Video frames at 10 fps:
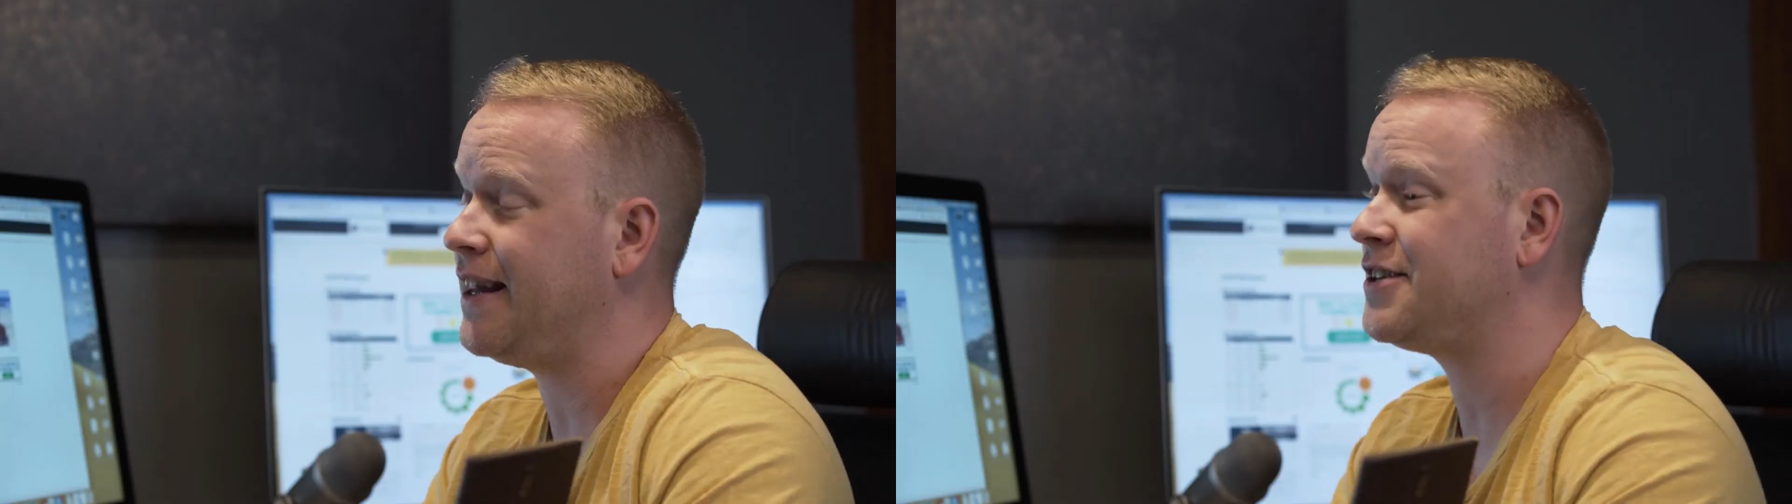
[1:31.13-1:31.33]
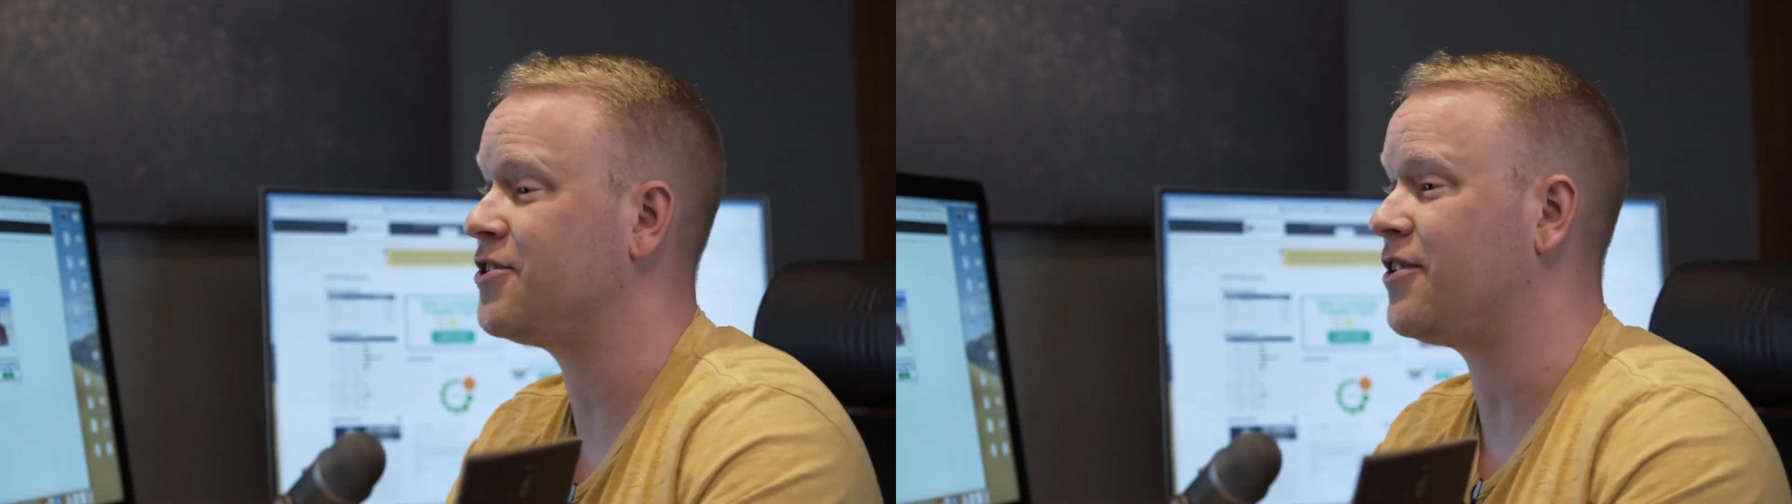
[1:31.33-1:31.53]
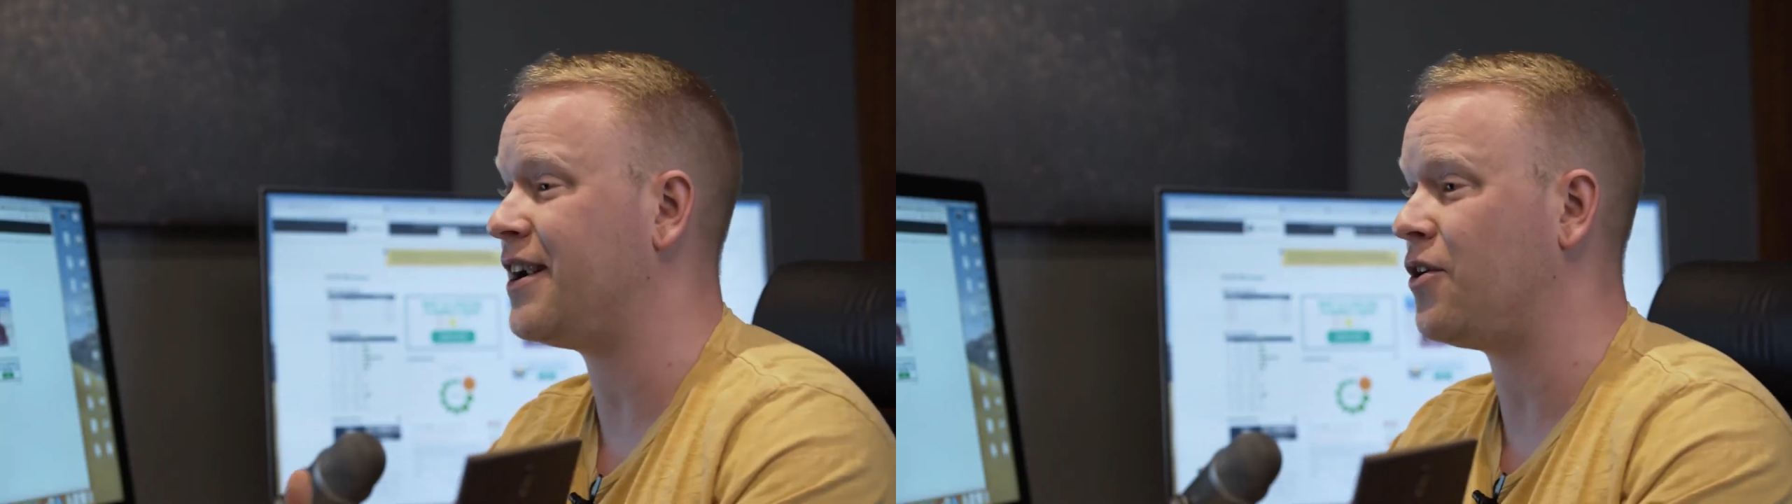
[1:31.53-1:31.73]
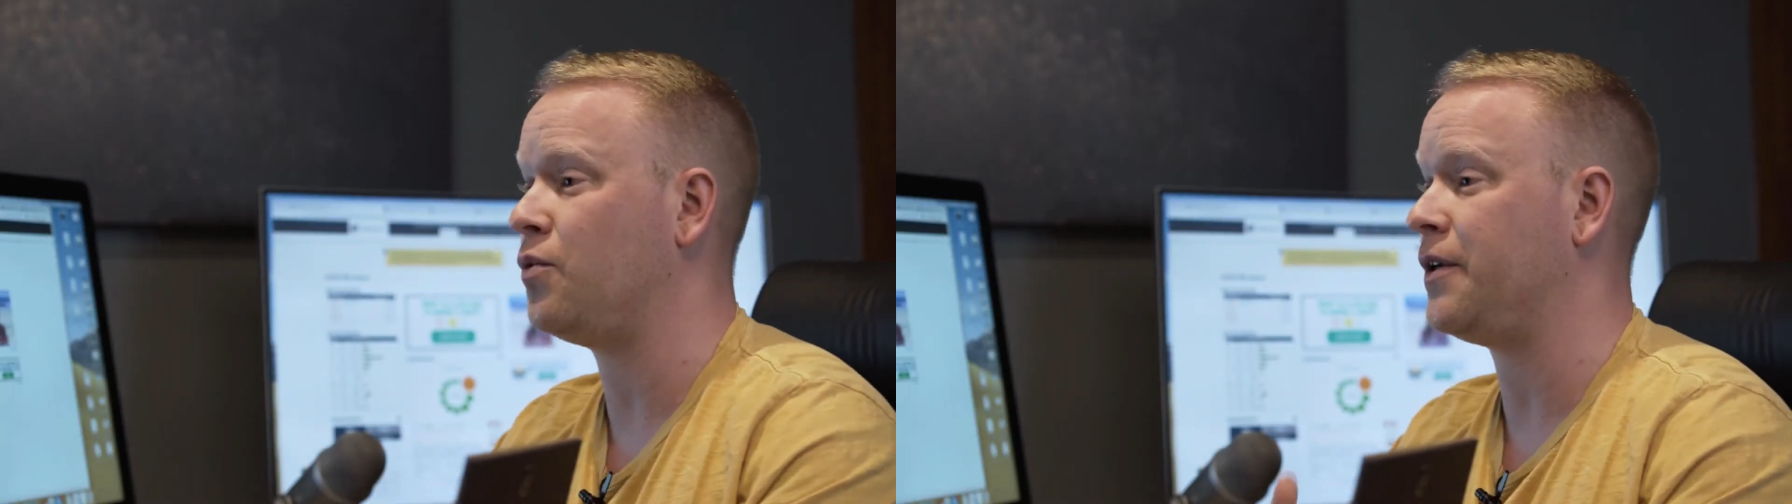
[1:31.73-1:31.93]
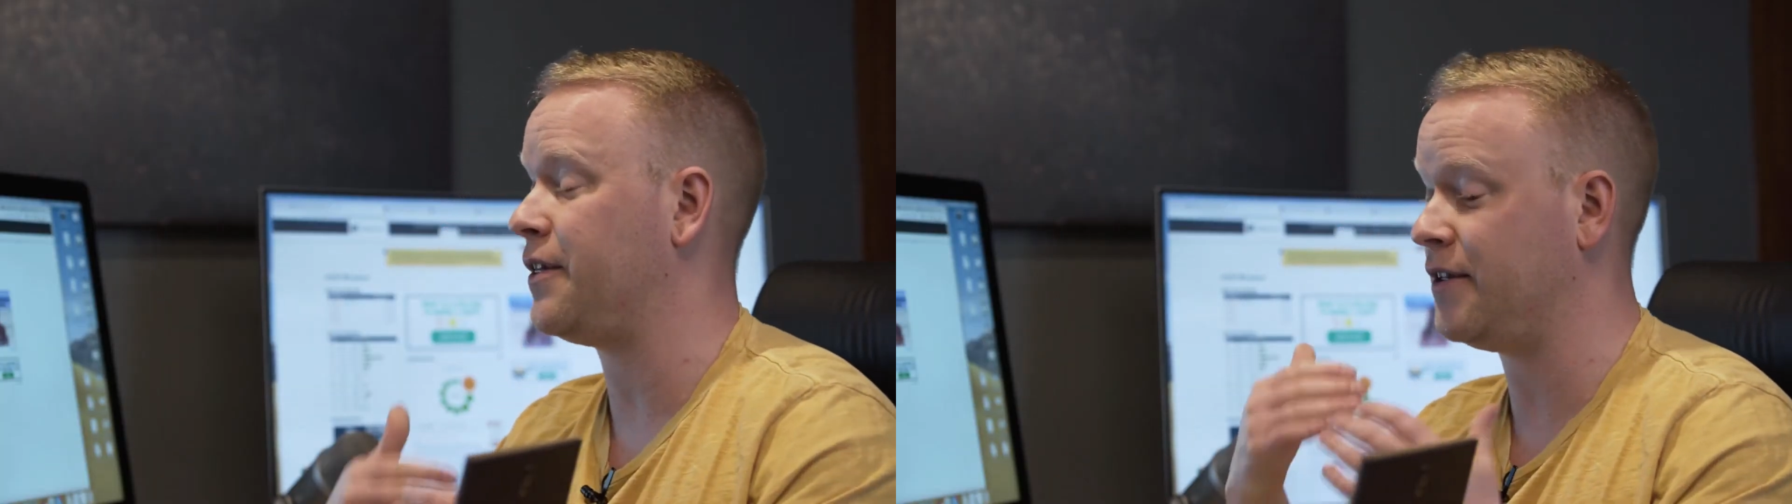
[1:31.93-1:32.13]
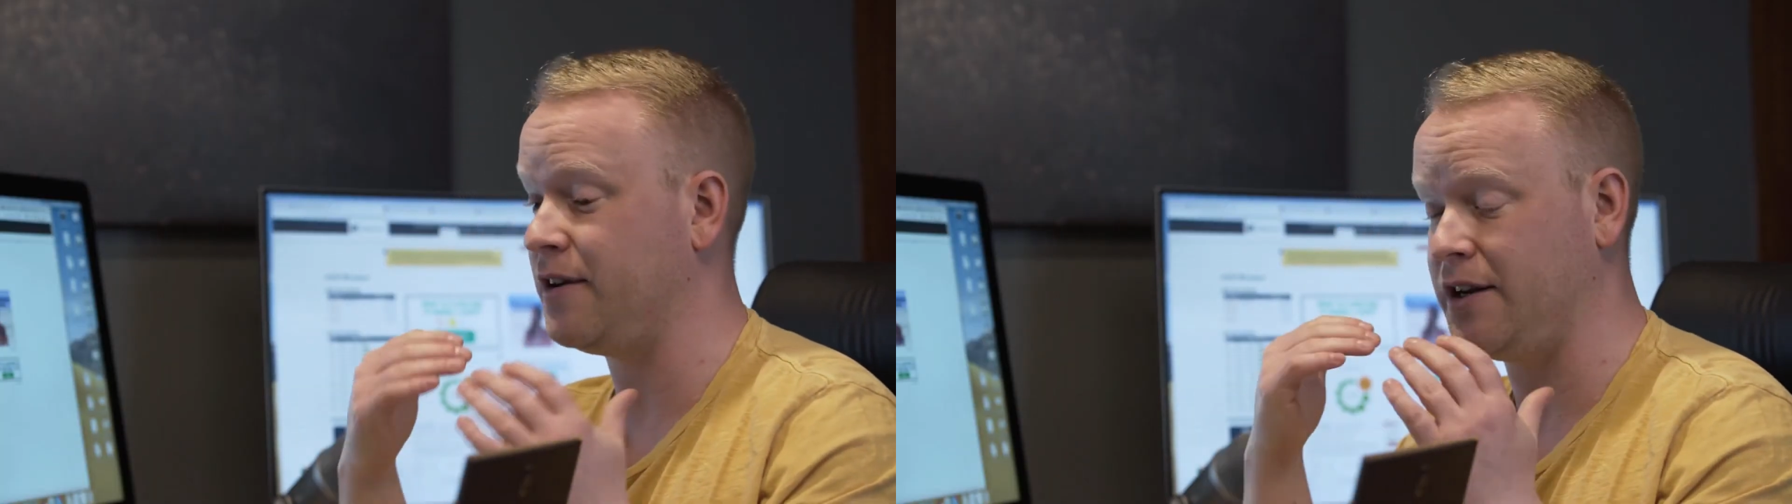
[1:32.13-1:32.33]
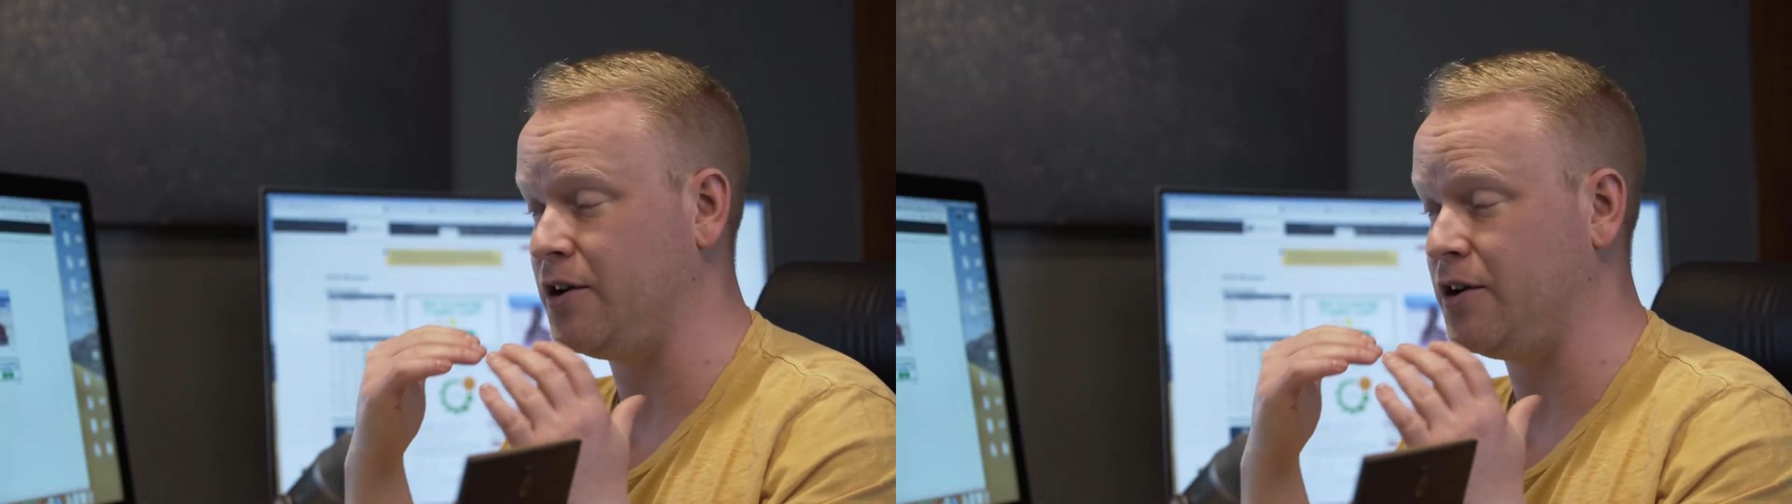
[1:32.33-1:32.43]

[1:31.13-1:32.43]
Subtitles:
And they started out with literally